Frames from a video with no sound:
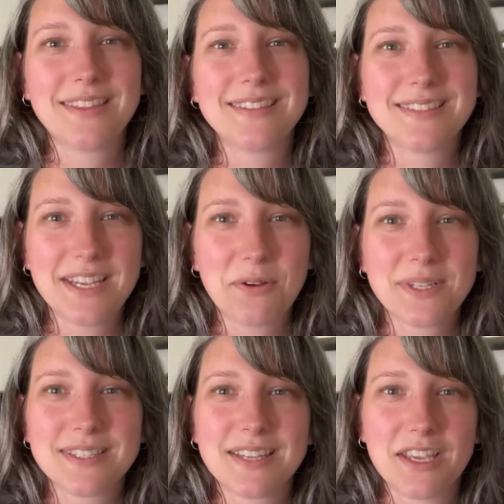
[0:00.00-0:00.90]
the
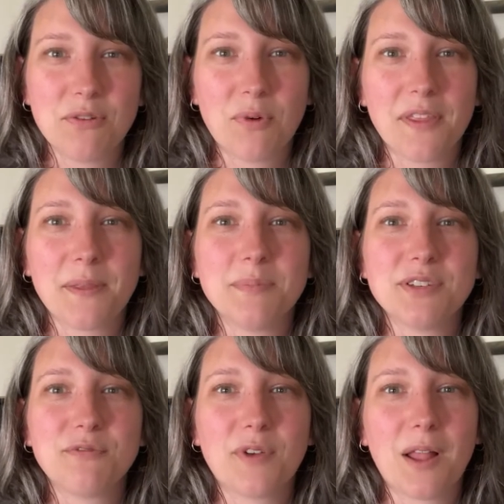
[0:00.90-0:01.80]
sequence that you want them
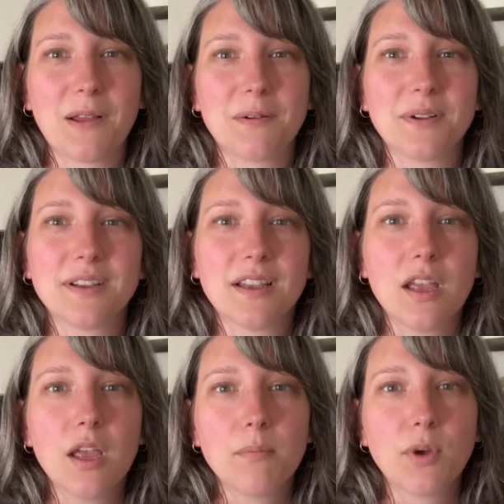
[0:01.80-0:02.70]
to follow.
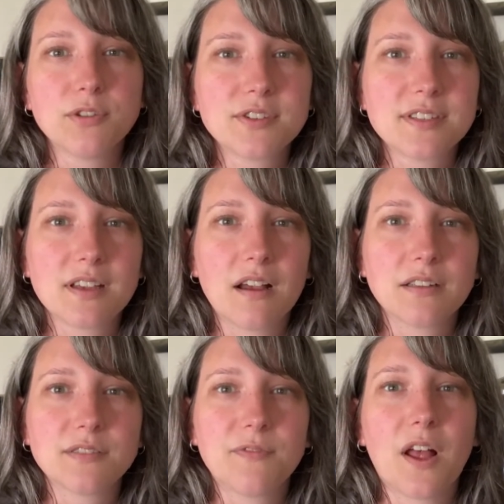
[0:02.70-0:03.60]
Most
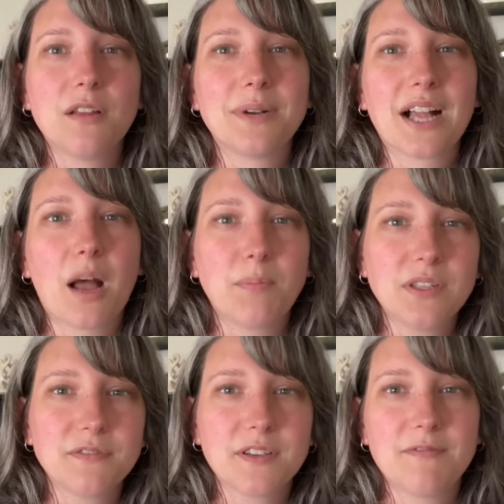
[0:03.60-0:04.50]
songs follow a couple
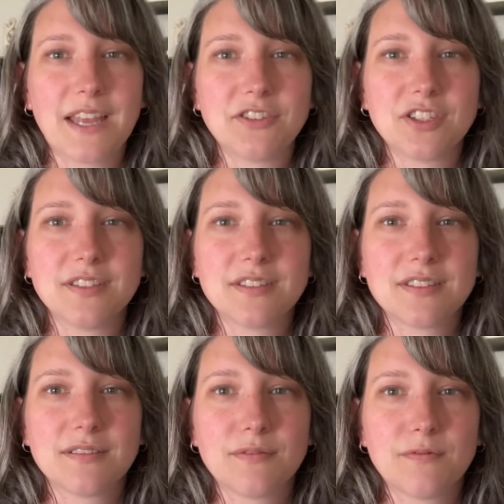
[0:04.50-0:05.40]
of
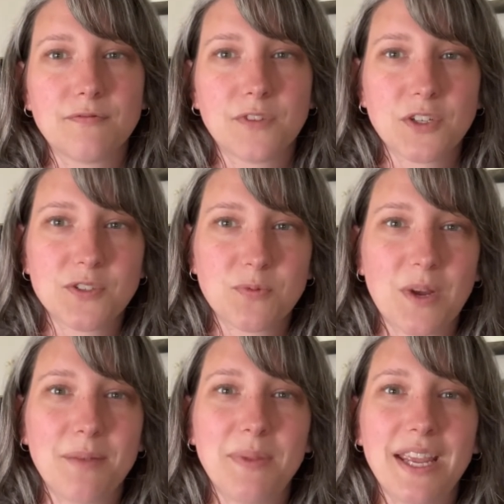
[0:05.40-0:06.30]
conventions, first
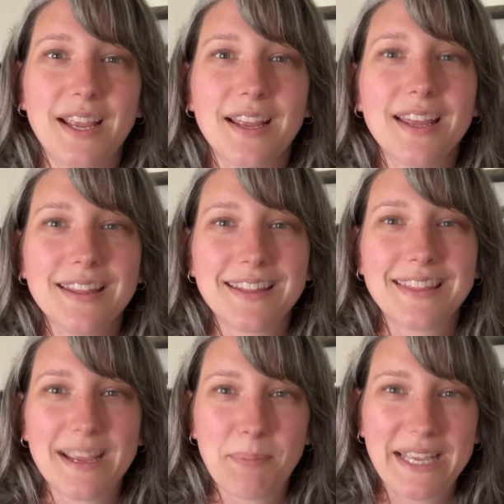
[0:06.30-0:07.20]
one being that
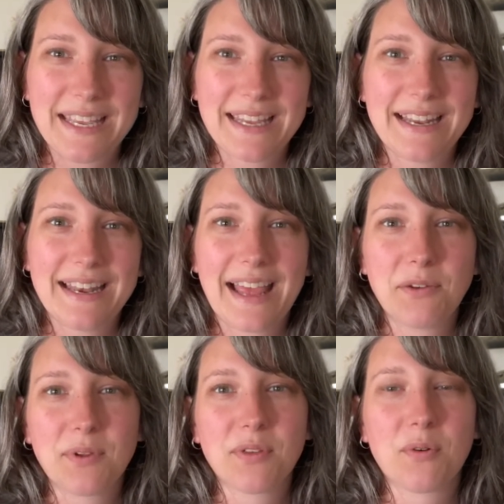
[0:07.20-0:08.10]
they begin and
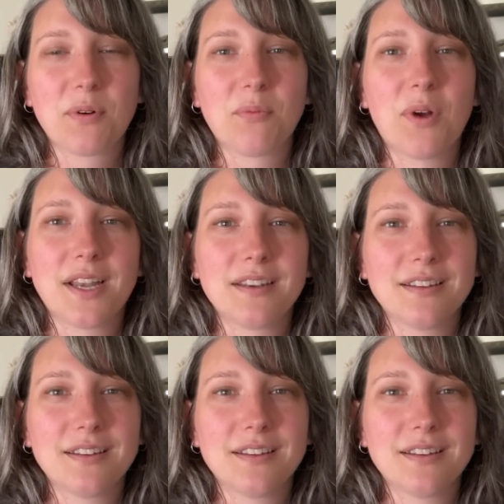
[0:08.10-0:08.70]
end with chord 1.